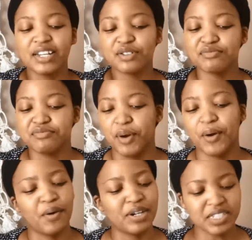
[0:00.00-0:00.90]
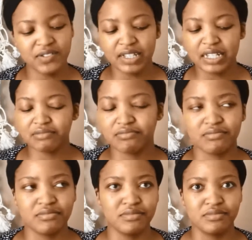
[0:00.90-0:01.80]
don't know i just feel like
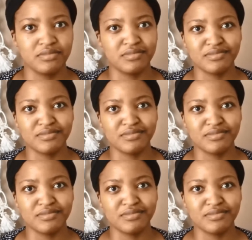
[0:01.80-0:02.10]
mm,